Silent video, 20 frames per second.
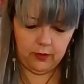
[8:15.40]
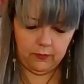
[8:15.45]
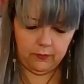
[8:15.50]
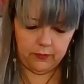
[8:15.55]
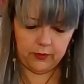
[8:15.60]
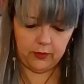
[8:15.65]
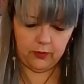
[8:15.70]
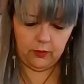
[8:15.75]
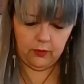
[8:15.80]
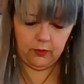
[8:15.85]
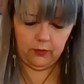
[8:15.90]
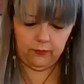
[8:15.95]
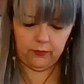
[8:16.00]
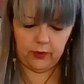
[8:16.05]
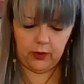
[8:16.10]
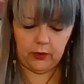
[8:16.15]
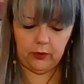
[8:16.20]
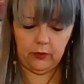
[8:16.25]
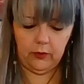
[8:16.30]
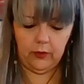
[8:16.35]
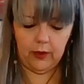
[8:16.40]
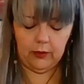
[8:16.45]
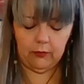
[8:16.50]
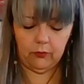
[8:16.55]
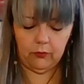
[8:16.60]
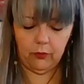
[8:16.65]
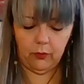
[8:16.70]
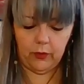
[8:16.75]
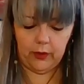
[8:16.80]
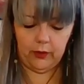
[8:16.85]
up and over. I do
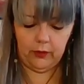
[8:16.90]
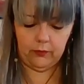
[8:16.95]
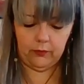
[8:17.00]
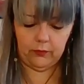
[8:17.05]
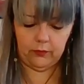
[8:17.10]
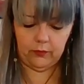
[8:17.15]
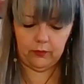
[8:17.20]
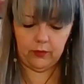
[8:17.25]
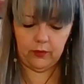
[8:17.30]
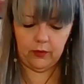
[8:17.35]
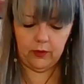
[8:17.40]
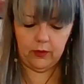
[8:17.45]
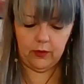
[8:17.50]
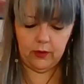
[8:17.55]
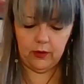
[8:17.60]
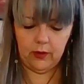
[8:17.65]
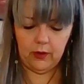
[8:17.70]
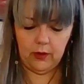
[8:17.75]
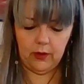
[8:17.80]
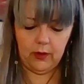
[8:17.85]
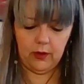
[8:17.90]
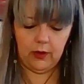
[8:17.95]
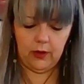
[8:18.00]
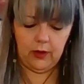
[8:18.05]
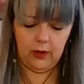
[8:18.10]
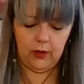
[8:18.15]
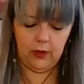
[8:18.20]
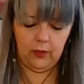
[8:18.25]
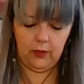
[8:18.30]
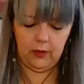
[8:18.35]
that twice,
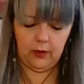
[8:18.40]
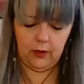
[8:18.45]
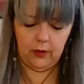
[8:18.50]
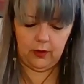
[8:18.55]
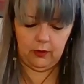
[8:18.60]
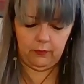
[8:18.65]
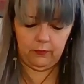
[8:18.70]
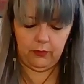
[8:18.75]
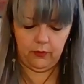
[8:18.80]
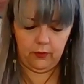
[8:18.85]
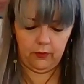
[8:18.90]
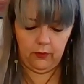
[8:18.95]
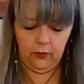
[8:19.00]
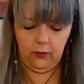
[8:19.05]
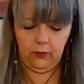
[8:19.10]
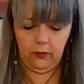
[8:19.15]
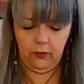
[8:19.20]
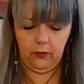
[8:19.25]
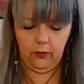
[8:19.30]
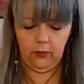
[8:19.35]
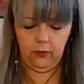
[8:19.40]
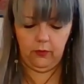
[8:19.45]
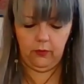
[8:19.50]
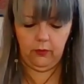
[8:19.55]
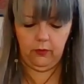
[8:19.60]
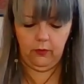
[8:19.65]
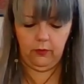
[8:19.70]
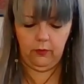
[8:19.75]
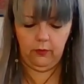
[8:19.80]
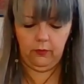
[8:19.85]
and then I
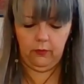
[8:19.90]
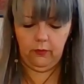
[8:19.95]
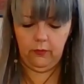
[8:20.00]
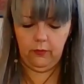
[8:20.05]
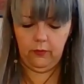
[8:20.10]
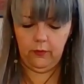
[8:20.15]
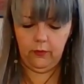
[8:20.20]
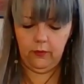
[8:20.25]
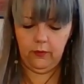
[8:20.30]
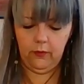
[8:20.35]
pull it.